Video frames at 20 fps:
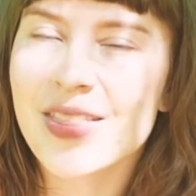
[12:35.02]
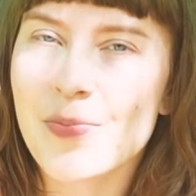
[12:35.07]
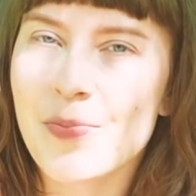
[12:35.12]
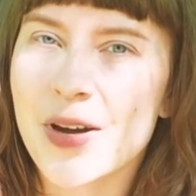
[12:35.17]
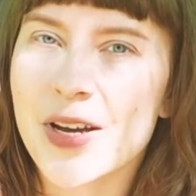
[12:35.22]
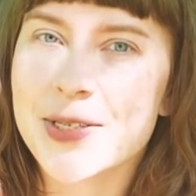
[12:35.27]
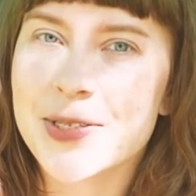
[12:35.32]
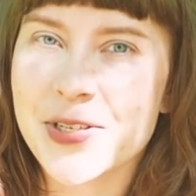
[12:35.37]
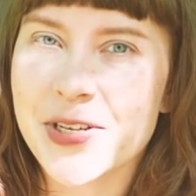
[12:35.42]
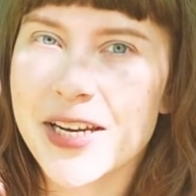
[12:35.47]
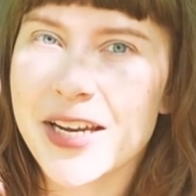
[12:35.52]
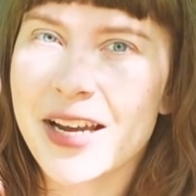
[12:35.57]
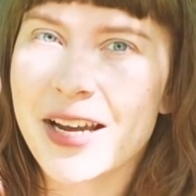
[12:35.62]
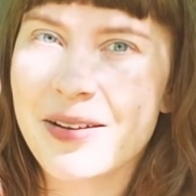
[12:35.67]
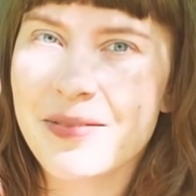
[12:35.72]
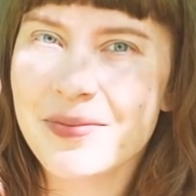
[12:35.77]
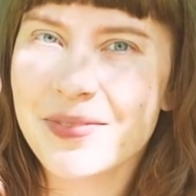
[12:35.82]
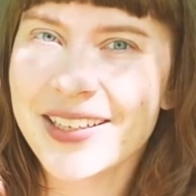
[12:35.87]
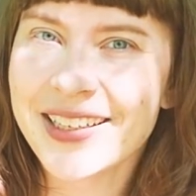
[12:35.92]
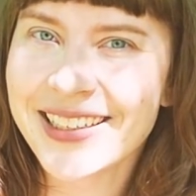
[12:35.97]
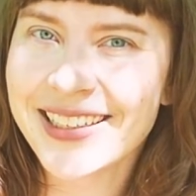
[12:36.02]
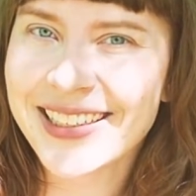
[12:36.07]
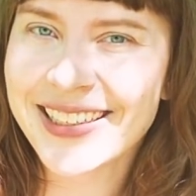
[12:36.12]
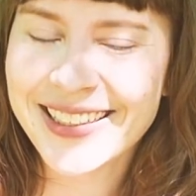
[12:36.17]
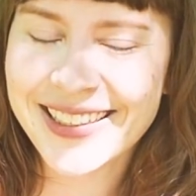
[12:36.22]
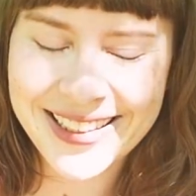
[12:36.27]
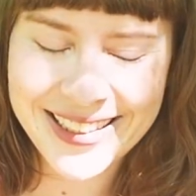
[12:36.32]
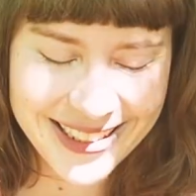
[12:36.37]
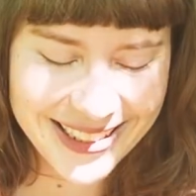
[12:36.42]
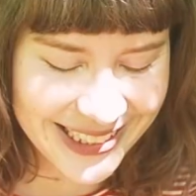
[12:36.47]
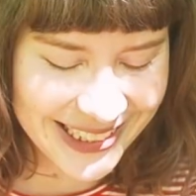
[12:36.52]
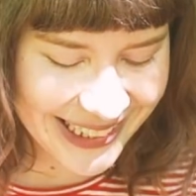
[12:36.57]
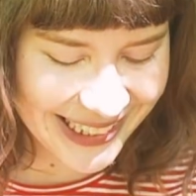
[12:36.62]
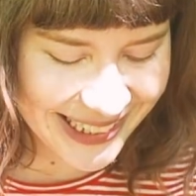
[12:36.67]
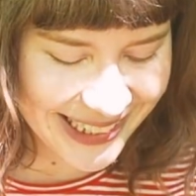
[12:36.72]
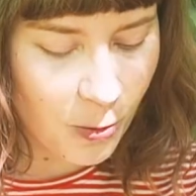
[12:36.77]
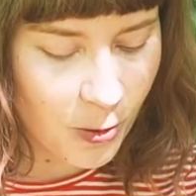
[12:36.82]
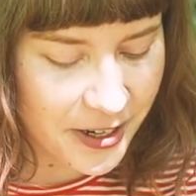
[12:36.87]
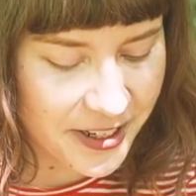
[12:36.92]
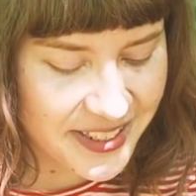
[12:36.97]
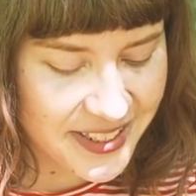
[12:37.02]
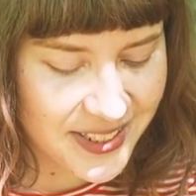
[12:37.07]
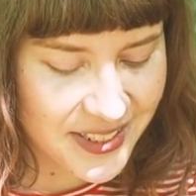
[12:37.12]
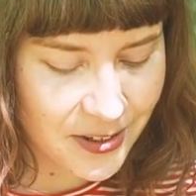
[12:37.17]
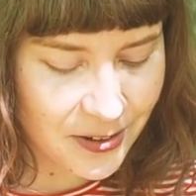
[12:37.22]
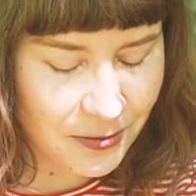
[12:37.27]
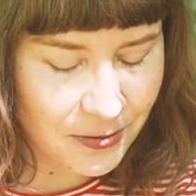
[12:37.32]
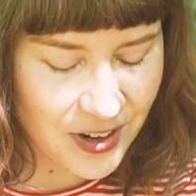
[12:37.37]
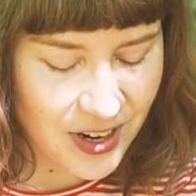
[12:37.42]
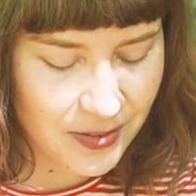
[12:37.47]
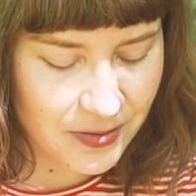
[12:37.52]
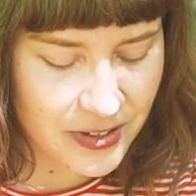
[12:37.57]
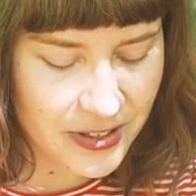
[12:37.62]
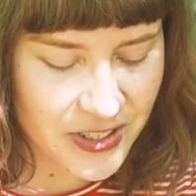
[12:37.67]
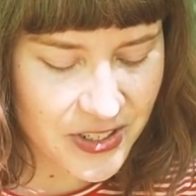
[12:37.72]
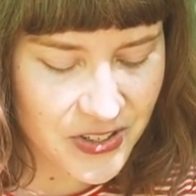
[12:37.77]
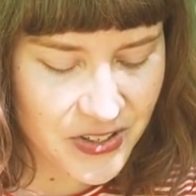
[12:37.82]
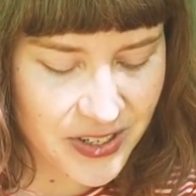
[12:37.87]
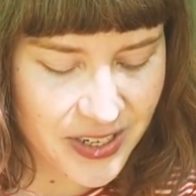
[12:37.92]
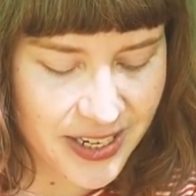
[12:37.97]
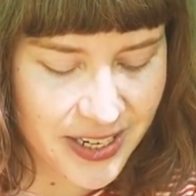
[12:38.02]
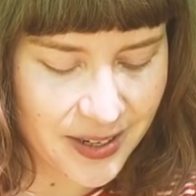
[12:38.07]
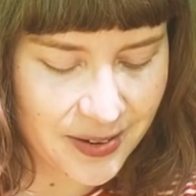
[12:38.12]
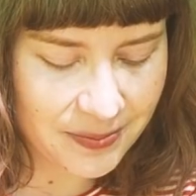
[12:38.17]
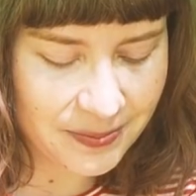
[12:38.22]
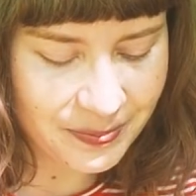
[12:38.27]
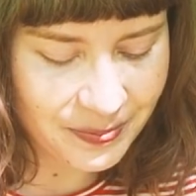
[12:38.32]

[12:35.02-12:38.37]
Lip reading: my jam. What is your favorite tree?